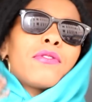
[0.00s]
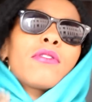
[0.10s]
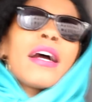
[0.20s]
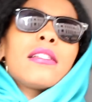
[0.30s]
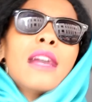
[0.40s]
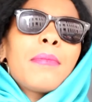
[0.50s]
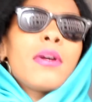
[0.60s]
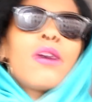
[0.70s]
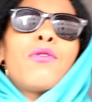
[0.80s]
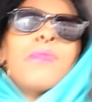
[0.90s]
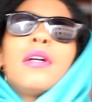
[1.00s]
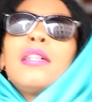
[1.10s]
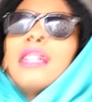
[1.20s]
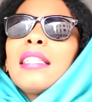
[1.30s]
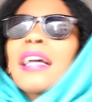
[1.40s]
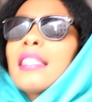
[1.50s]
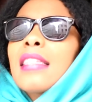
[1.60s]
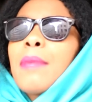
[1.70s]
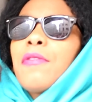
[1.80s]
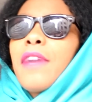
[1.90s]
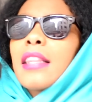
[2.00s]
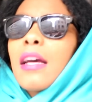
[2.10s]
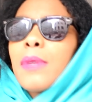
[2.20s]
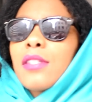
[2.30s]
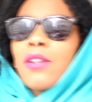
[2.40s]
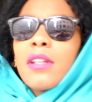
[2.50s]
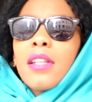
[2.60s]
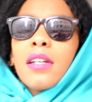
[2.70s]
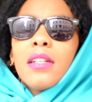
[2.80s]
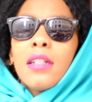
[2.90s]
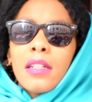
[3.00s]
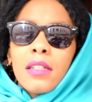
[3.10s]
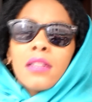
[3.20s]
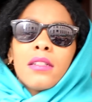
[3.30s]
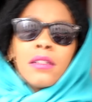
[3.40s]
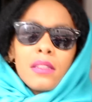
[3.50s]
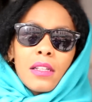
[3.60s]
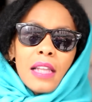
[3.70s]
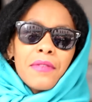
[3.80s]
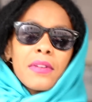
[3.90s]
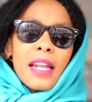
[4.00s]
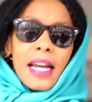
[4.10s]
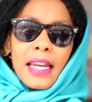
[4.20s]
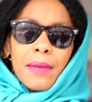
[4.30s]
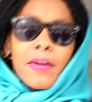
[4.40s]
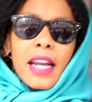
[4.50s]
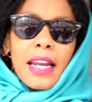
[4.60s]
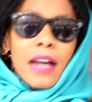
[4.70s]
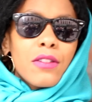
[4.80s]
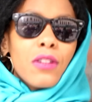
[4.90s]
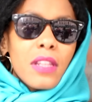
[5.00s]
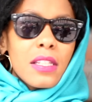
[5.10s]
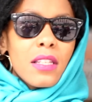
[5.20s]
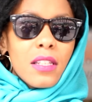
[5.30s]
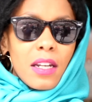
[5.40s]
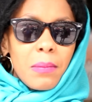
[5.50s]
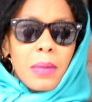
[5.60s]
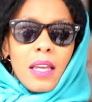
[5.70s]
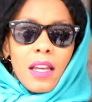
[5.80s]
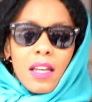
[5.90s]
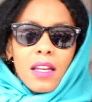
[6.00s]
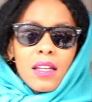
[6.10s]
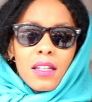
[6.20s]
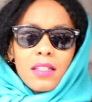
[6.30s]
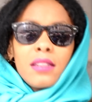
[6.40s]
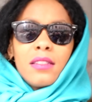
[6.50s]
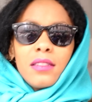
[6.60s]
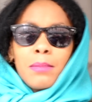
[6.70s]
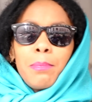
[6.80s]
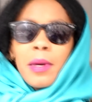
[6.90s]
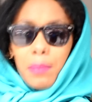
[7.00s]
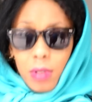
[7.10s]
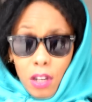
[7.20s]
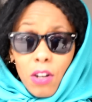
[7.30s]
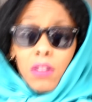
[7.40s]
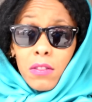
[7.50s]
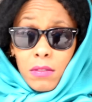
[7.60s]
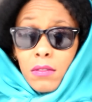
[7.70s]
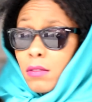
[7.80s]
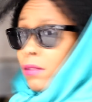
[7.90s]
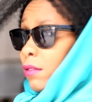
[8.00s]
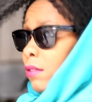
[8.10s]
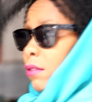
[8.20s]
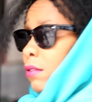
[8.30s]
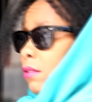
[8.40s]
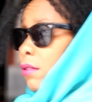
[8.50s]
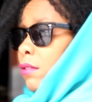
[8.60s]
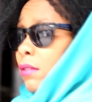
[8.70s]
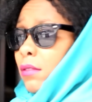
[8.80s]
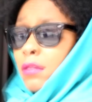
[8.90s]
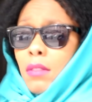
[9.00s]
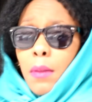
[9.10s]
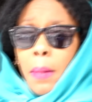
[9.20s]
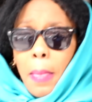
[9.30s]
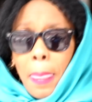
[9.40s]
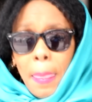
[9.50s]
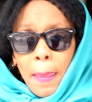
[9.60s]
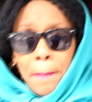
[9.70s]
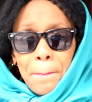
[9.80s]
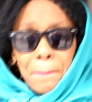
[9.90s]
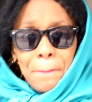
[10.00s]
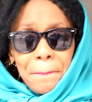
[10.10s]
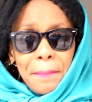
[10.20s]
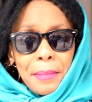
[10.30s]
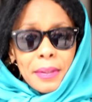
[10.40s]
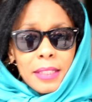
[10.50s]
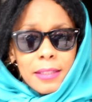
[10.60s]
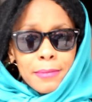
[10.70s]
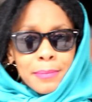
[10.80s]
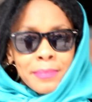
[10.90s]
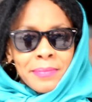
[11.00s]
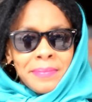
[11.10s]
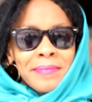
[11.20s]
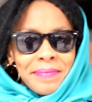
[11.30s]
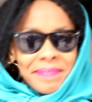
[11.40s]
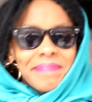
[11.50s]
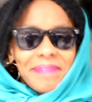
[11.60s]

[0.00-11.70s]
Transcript: for grind time at home. Not the same effect. I wasn't on the the level that I am right now, so this is gonna be biblical. Now, yo, that's another thing, too. I forgot you came from the grind time Ever,